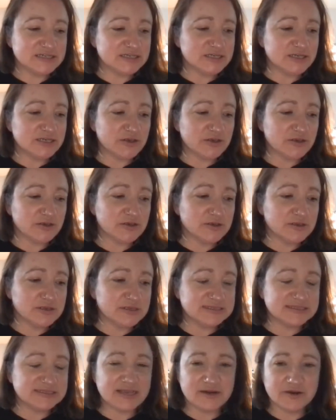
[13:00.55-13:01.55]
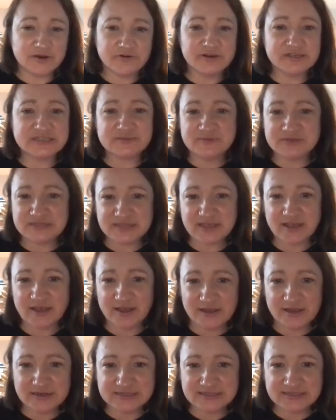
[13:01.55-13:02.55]
to send Christmas
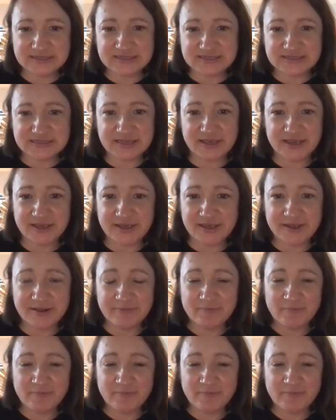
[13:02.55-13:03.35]
cards this year,